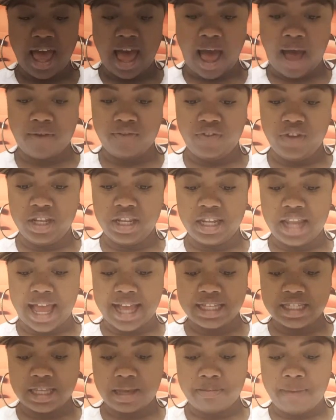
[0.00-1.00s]
I'm feeling
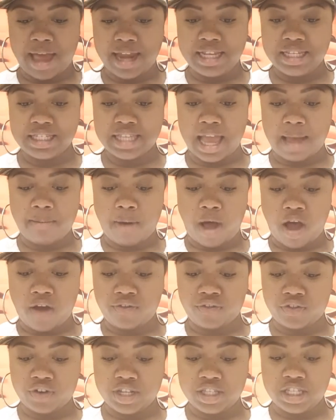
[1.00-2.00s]
like somebody stopped
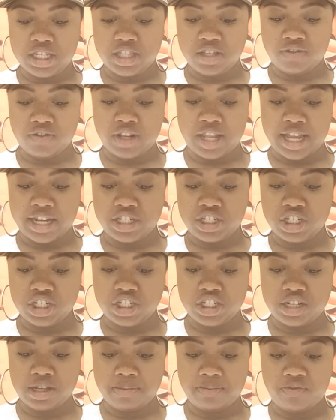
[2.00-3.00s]
offering to the
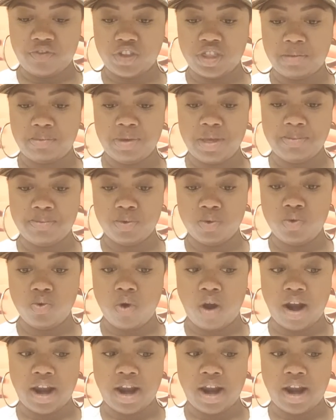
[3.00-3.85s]
relationship for the people